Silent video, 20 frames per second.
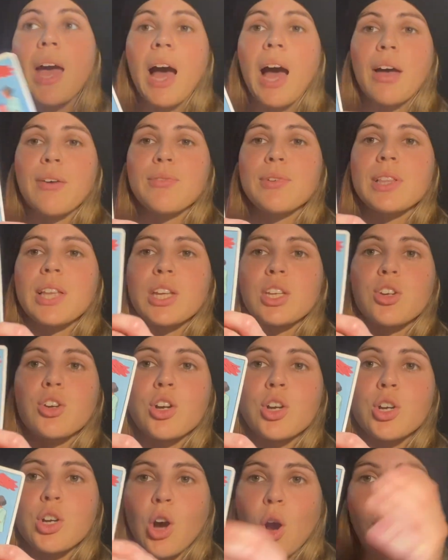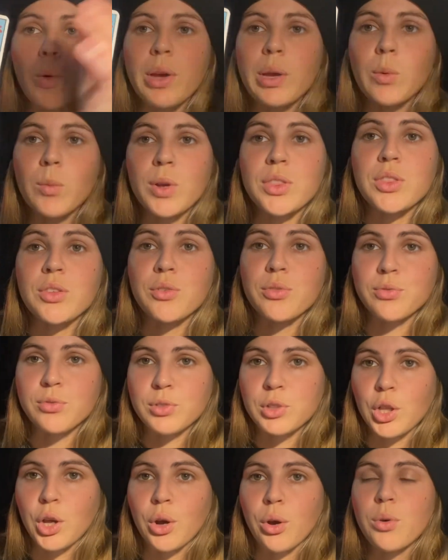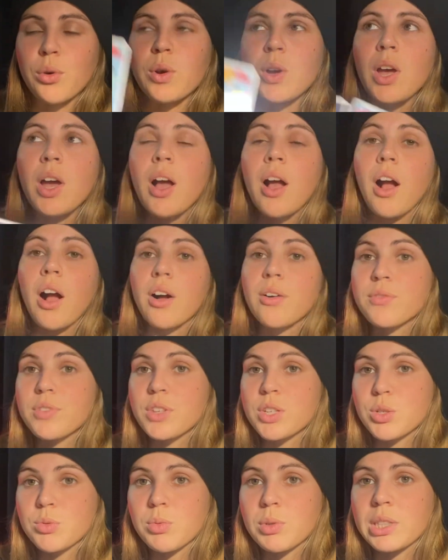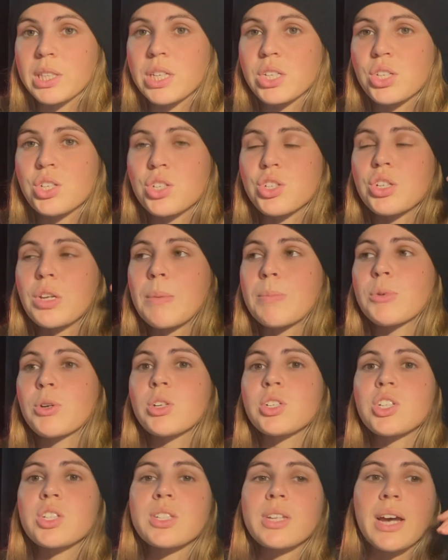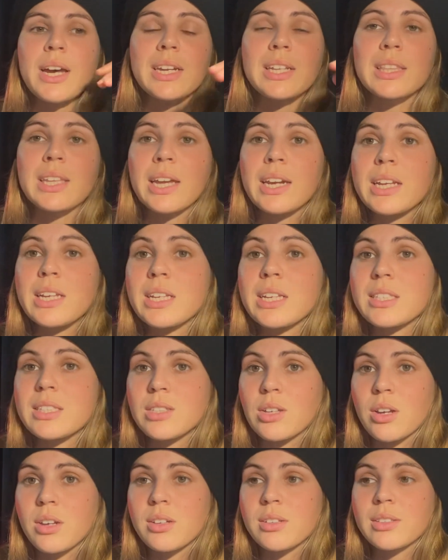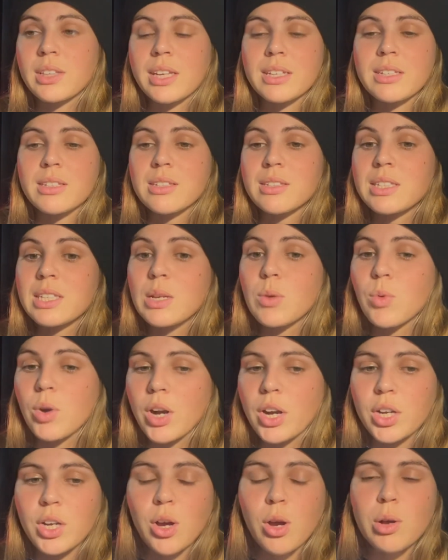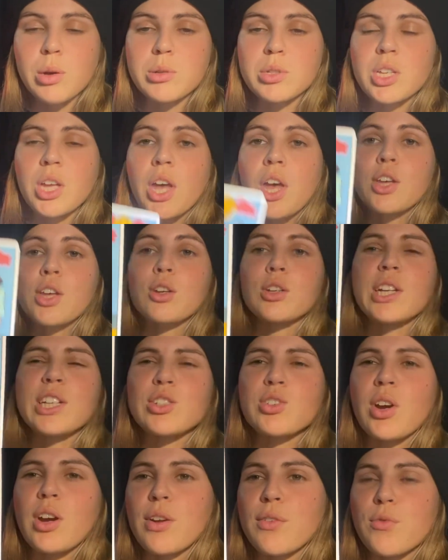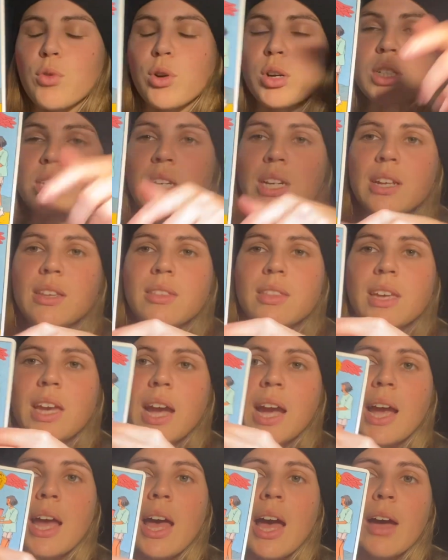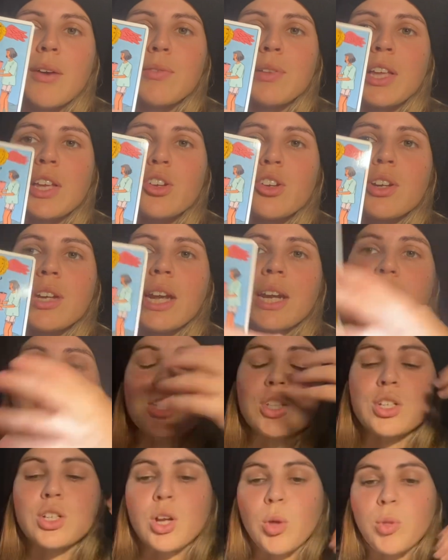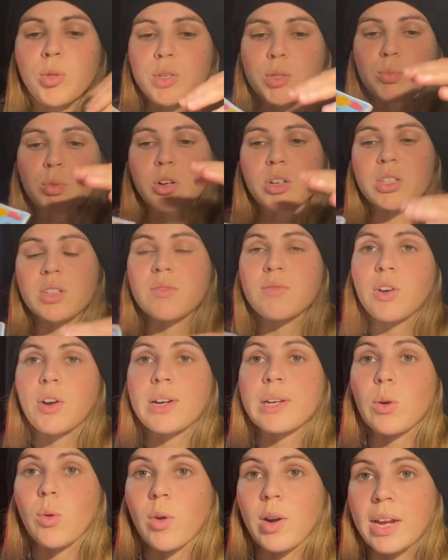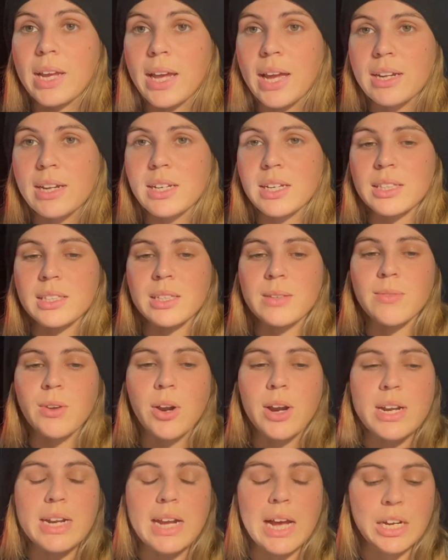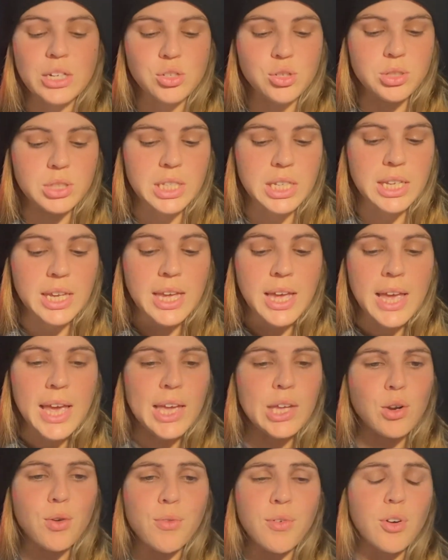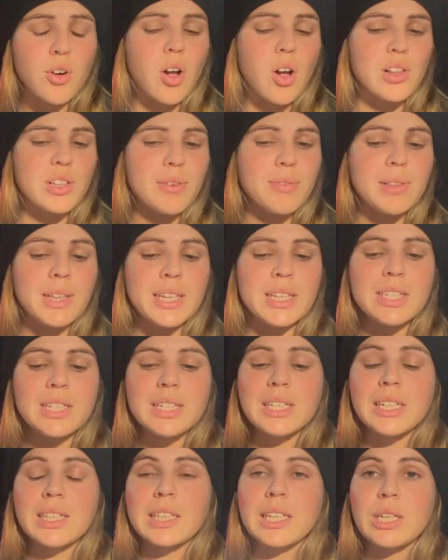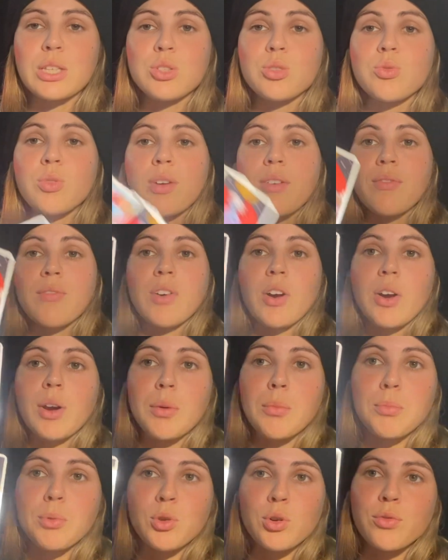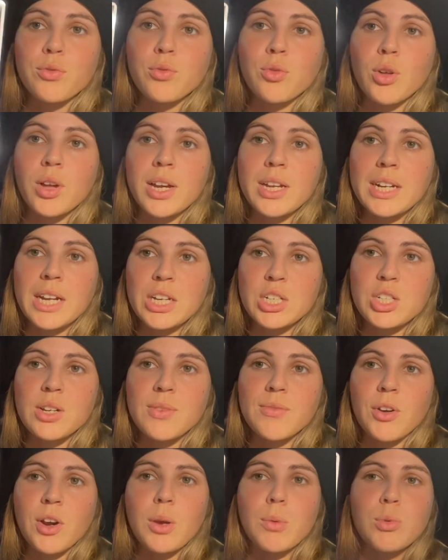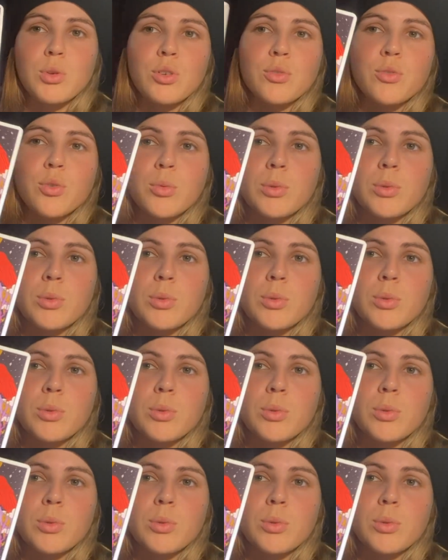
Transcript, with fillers: I feel like you're going with the flow of this relationship. You're just kind of letting it like see where it goes. You're not trying to force anything. I feel like you're getting to know this person very organically, very naturally. And overall, I feel like it's going to lead to a very beautiful connection, very beautiful